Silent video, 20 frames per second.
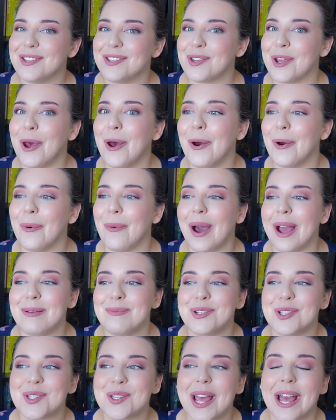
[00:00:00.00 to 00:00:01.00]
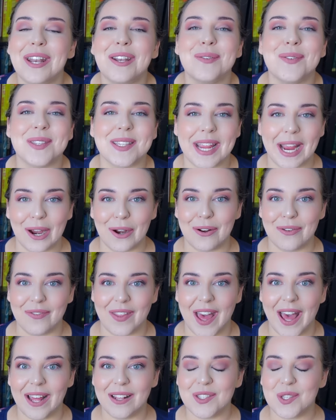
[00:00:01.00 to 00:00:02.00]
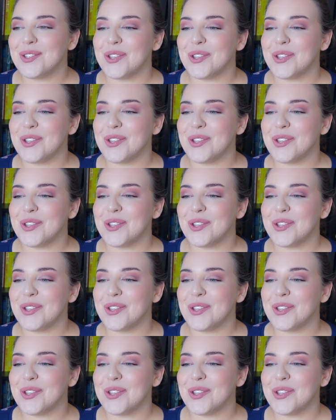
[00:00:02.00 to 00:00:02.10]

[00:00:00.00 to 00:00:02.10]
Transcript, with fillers: So I'm just kind of scared of that.